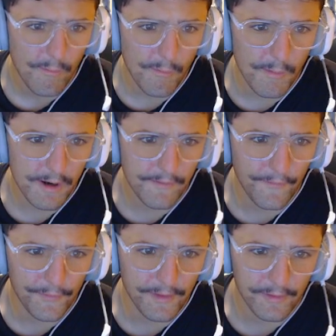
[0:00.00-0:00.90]
But yeah,
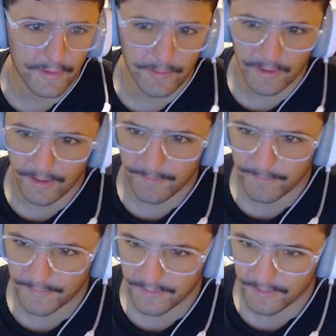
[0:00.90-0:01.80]
there's nothing really.
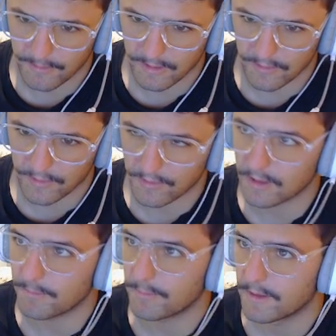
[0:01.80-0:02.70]
Just,
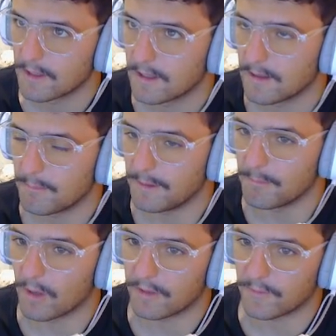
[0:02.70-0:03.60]
yeah, be
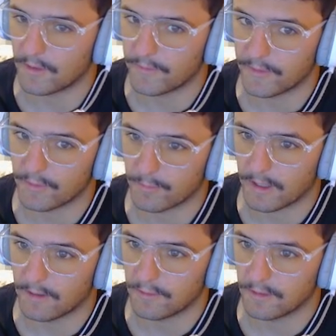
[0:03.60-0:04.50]
mindful of those
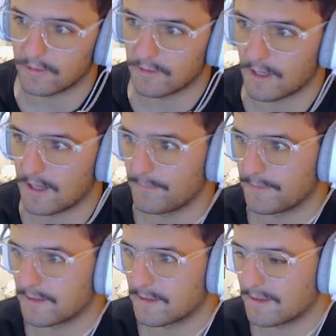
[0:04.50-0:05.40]
ranges and
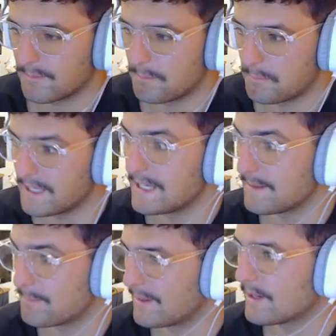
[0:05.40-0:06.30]

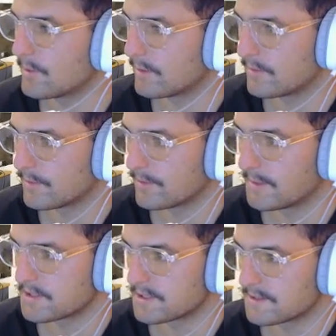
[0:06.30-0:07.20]
be better with your
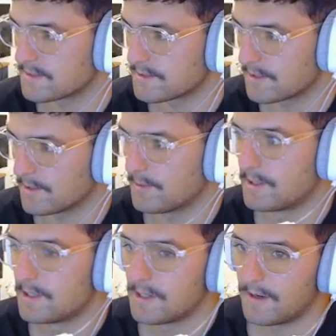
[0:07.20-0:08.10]
emotions. So
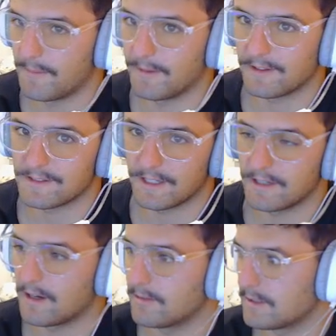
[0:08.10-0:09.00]
that being said,
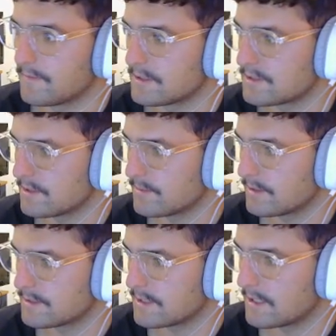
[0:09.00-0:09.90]
I'll leave you to
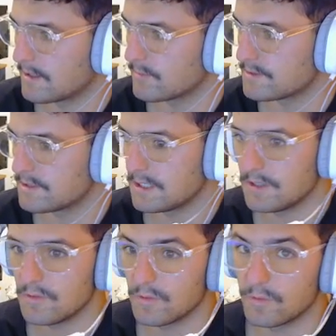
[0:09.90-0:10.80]
it, and I will see
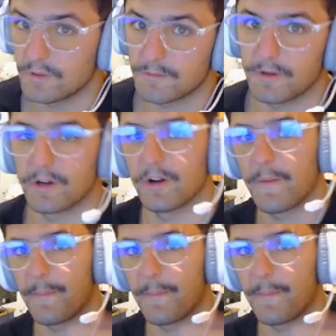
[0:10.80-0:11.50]
you all tomorrow.